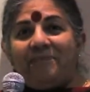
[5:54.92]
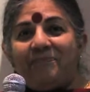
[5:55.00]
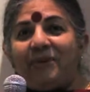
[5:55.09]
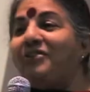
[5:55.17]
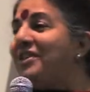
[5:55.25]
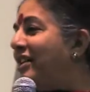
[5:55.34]

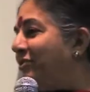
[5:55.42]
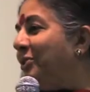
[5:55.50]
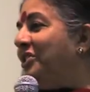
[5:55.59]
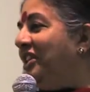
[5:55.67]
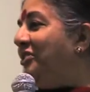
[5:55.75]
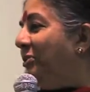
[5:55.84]
Because that's what
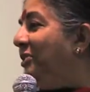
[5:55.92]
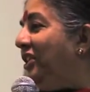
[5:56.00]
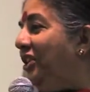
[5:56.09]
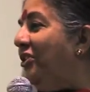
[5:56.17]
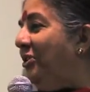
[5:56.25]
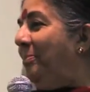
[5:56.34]
they told the
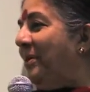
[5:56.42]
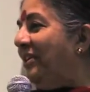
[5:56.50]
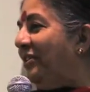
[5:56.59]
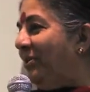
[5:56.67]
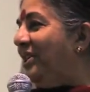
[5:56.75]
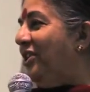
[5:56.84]

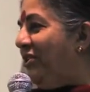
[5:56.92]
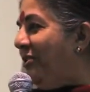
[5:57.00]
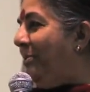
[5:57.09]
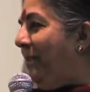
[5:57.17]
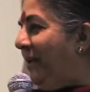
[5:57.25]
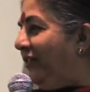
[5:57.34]
Europeans when the
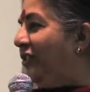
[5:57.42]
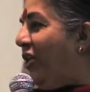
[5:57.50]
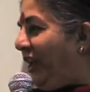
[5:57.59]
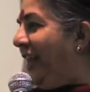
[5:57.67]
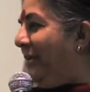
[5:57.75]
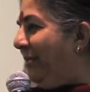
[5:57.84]
Europeans
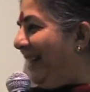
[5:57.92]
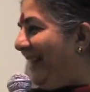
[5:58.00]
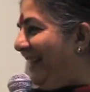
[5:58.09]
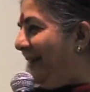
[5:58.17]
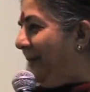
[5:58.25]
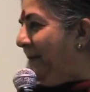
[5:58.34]
got
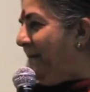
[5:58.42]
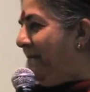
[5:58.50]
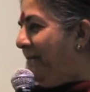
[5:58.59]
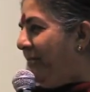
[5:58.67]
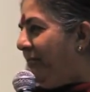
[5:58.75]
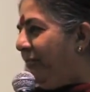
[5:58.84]
labeling.
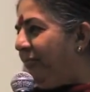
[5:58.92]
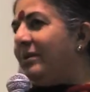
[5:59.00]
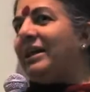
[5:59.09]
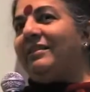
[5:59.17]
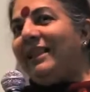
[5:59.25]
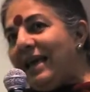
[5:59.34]

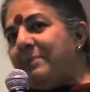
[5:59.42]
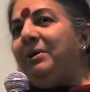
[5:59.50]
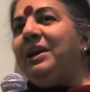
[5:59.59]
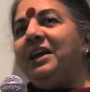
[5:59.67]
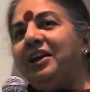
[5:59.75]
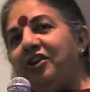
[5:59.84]
That
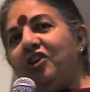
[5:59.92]
labeling in